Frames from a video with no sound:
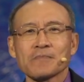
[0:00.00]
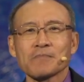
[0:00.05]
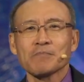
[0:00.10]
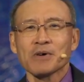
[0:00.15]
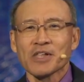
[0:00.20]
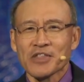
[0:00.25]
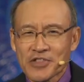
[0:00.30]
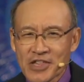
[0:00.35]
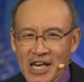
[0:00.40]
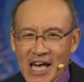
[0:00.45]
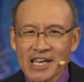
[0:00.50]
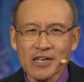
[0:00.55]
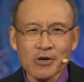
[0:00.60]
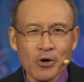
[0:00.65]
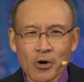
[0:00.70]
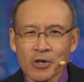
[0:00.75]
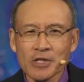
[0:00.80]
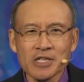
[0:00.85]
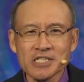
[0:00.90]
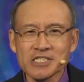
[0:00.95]
But that
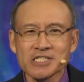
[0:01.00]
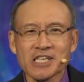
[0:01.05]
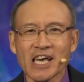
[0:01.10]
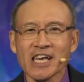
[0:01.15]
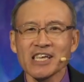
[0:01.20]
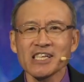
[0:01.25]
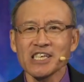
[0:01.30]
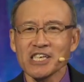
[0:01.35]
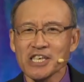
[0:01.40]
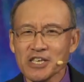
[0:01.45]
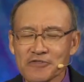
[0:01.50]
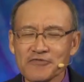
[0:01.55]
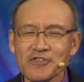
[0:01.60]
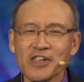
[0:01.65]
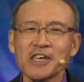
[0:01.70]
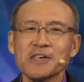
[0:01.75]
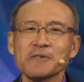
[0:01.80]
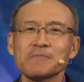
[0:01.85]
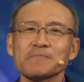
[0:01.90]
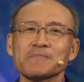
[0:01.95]
Aldersgate
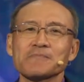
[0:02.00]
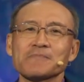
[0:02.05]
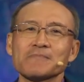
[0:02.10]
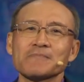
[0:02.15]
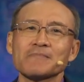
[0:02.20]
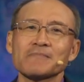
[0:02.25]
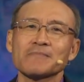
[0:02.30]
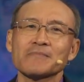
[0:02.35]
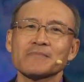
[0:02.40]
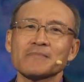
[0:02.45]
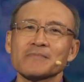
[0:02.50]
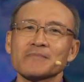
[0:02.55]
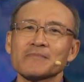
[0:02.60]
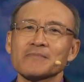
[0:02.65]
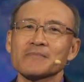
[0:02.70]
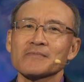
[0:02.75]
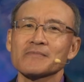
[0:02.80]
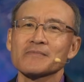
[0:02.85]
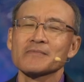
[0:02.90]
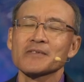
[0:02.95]
evening,
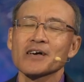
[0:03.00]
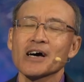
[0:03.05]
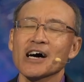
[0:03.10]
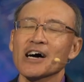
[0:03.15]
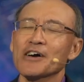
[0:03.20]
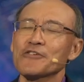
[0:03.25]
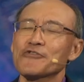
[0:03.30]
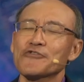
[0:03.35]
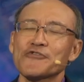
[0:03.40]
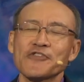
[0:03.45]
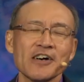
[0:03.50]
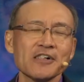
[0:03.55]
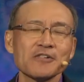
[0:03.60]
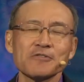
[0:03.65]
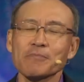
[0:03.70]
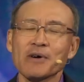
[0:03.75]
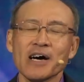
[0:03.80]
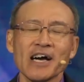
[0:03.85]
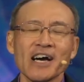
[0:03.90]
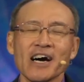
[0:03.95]
I felt
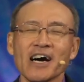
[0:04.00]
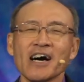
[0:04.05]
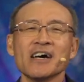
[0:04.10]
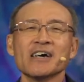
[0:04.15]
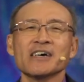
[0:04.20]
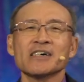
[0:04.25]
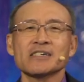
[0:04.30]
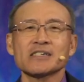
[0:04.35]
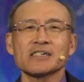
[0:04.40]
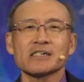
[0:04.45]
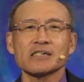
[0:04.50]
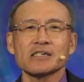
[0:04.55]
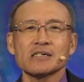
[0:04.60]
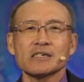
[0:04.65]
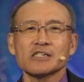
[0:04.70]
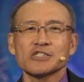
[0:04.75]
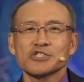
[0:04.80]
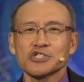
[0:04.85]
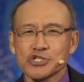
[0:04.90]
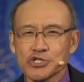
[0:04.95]
my heart
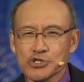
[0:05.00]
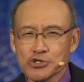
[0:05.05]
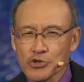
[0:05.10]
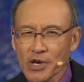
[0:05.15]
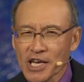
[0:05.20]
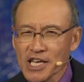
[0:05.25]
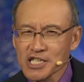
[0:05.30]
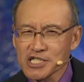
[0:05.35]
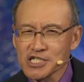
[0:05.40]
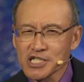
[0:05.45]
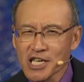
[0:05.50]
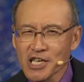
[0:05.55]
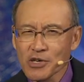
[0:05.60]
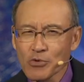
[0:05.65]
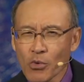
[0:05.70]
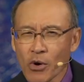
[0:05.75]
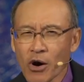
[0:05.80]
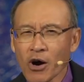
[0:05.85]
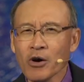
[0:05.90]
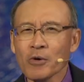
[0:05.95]
strangely
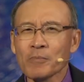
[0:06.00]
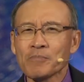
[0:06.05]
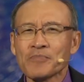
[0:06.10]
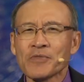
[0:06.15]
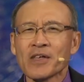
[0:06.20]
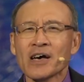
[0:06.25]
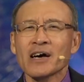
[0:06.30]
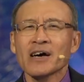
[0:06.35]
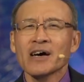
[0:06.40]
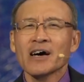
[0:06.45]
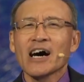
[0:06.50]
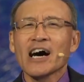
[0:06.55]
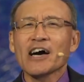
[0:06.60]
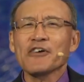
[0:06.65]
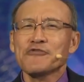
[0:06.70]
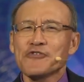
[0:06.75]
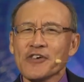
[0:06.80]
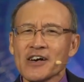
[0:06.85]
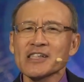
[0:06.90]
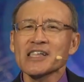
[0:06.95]
warmed. I
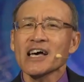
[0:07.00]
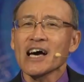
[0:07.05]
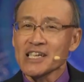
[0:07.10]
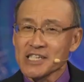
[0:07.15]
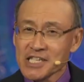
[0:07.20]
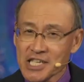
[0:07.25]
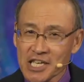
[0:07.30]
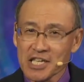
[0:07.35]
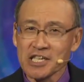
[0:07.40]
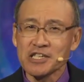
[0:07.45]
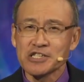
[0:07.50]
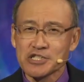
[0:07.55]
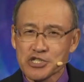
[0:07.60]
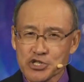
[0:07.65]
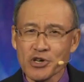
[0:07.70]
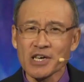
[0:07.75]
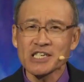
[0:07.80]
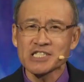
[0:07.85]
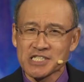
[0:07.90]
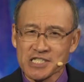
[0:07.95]
felt I did
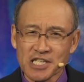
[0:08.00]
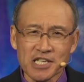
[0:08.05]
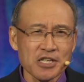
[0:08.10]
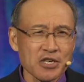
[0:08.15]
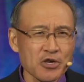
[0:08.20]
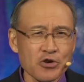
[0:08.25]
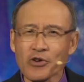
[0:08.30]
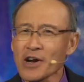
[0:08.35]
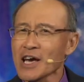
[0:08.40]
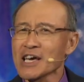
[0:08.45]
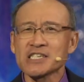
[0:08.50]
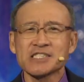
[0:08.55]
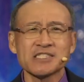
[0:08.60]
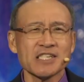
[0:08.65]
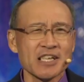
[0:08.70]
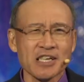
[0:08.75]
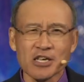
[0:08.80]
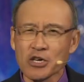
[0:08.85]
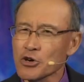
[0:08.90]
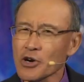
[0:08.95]
trust in Christ
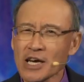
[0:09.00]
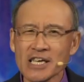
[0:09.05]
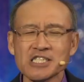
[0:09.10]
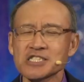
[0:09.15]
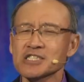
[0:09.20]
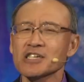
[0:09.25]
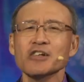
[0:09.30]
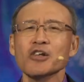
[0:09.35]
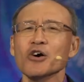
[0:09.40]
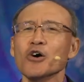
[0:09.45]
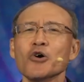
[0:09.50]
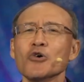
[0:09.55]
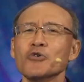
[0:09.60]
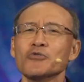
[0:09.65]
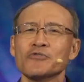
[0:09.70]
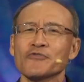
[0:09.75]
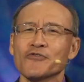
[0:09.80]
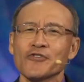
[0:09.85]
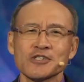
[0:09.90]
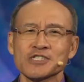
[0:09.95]
and Christ
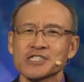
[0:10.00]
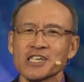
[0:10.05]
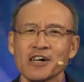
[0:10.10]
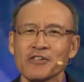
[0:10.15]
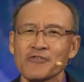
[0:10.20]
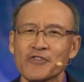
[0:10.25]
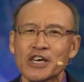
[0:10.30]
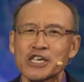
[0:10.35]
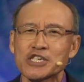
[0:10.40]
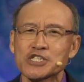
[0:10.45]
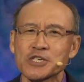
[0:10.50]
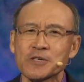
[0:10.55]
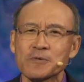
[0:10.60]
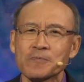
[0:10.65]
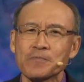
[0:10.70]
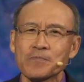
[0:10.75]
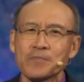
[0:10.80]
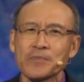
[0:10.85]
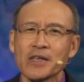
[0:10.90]
alone for salvation.